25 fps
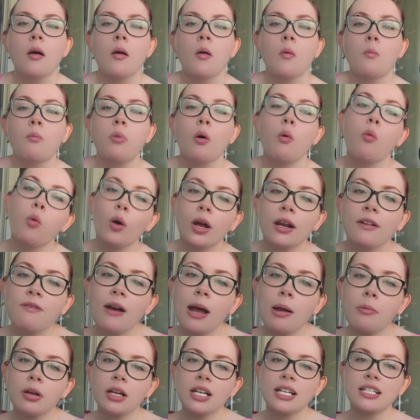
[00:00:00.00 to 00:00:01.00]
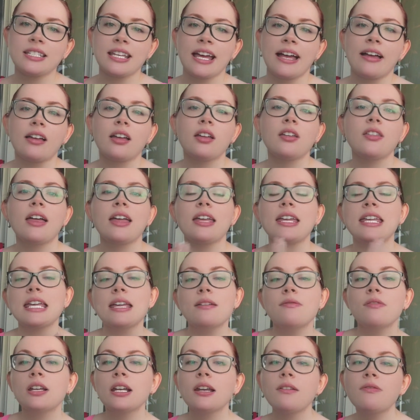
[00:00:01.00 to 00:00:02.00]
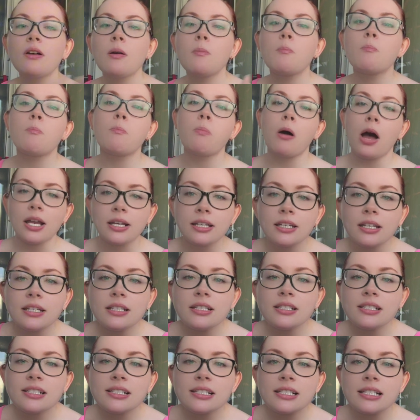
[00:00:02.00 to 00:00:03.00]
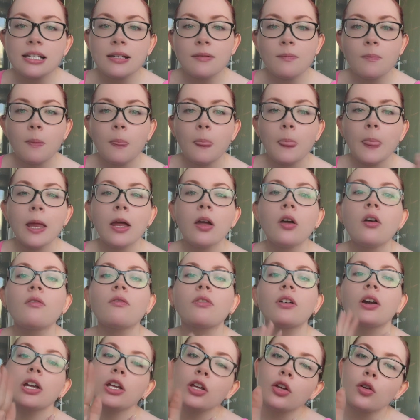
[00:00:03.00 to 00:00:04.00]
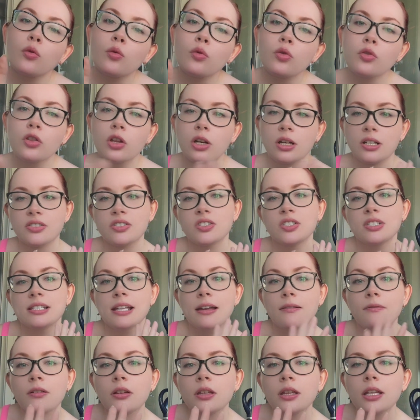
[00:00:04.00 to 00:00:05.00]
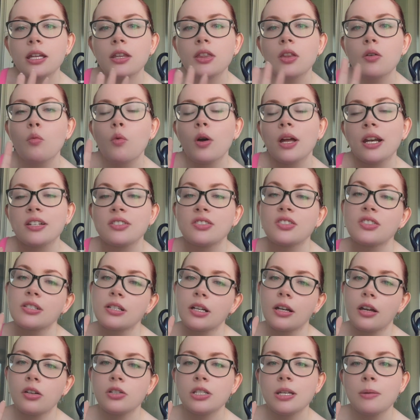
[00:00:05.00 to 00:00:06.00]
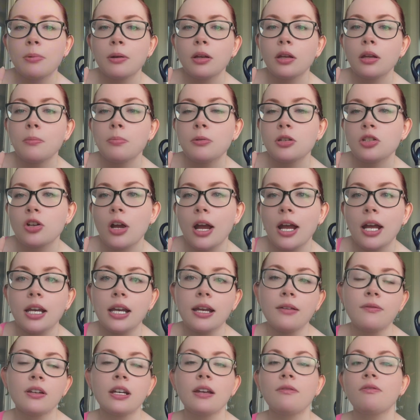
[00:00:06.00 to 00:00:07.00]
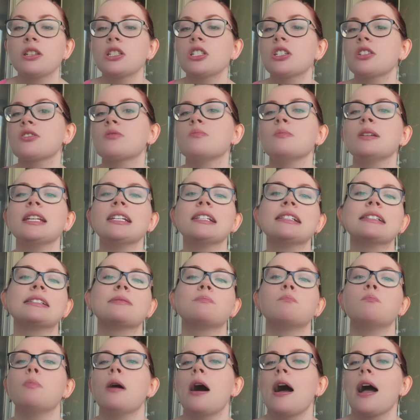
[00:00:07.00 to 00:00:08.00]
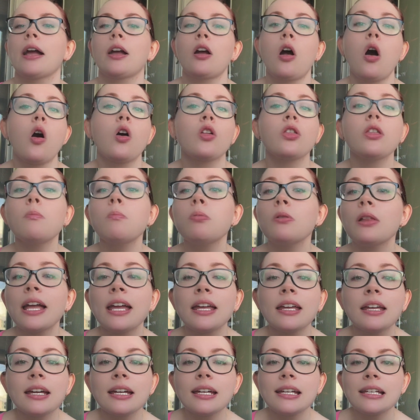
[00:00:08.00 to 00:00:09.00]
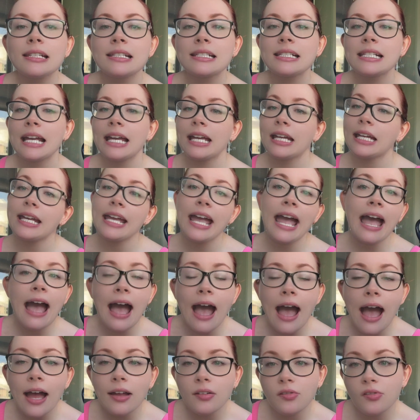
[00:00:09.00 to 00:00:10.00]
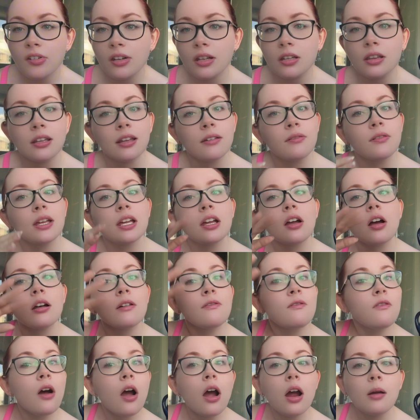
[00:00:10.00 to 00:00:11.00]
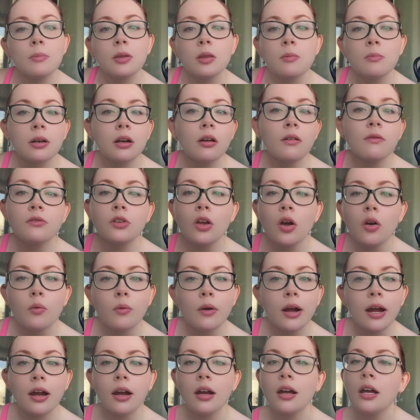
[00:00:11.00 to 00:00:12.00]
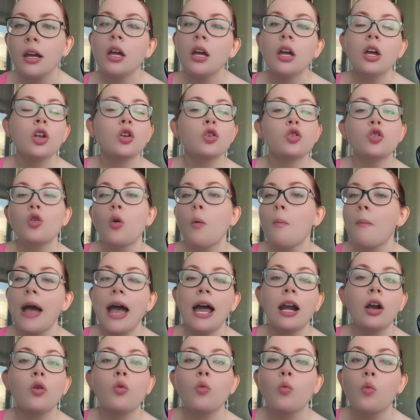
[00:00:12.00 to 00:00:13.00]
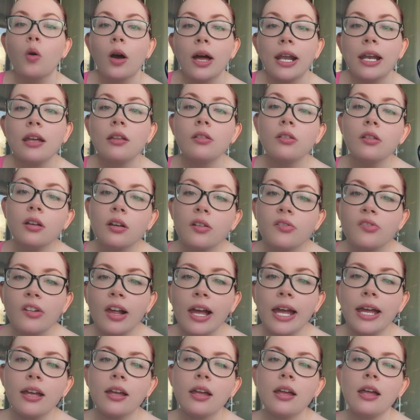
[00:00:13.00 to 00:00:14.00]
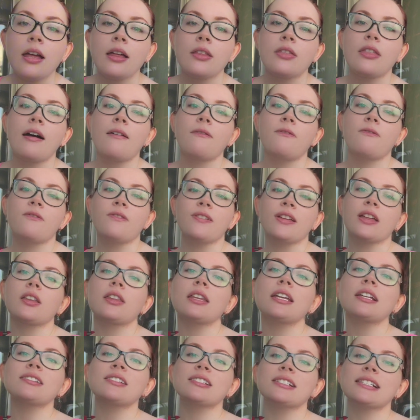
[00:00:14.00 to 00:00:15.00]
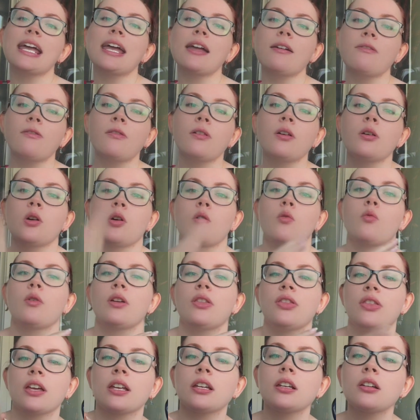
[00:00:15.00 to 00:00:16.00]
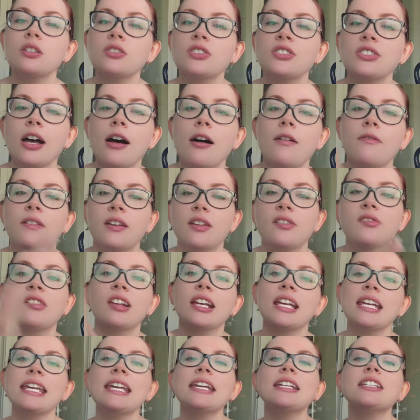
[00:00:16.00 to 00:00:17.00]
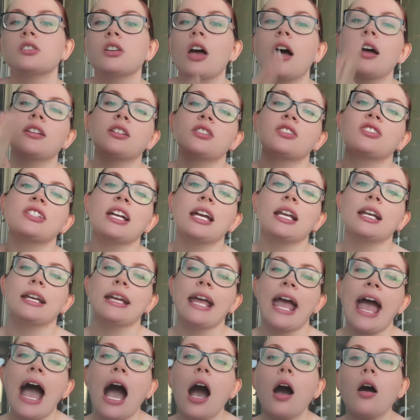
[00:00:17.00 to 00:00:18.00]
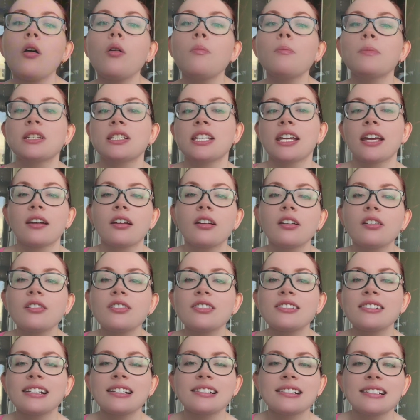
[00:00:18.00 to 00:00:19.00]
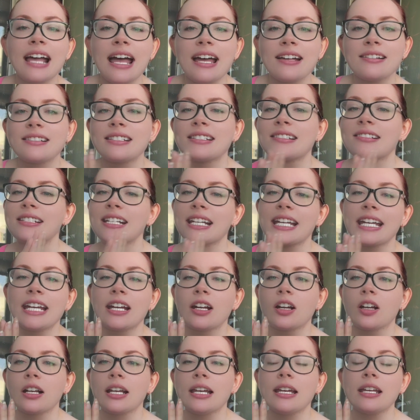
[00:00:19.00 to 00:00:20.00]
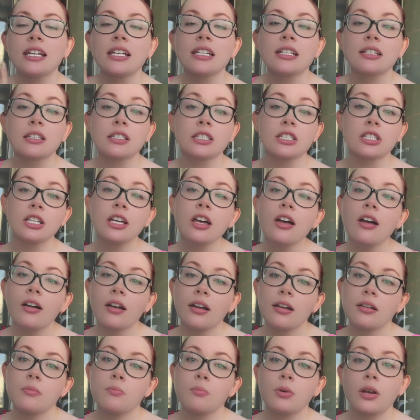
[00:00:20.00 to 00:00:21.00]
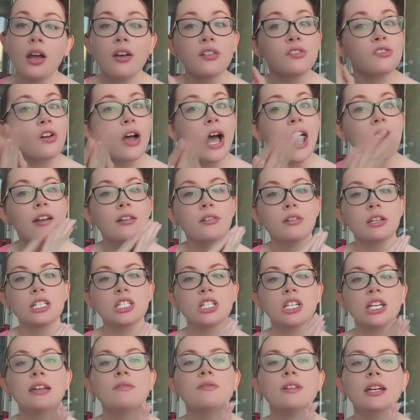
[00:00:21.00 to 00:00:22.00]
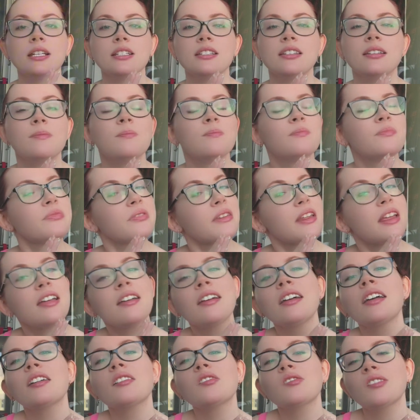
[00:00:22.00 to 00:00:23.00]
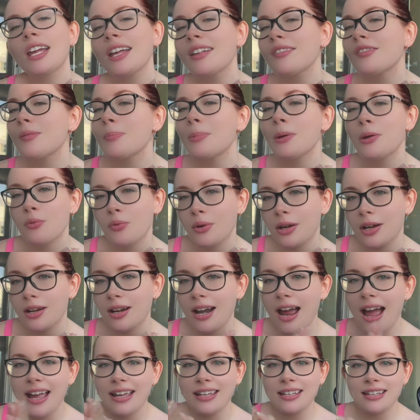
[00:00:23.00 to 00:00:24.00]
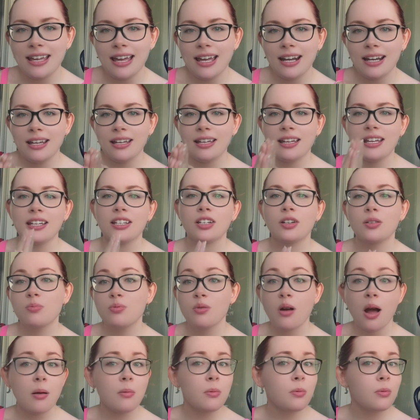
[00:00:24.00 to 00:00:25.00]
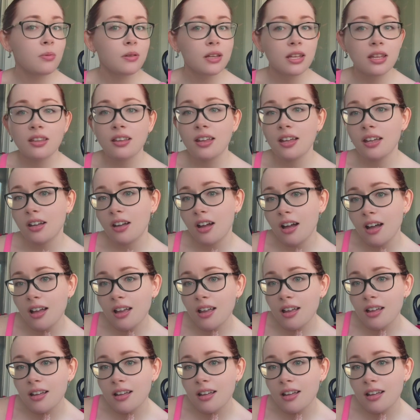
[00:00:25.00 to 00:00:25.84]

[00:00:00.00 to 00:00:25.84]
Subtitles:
But what if I were to tell you that even if abundance for you looks differently than what is stereotypically portrayed, even if it just means buying all the blankets and cats and living on a farm in the middle of nowhere, no matter what it looks like, that feeling safe within yourself is the key to understanding how material success and security can look, but also how to achieve it. Sounds a bit weird, I get it. And you're probably like, huh?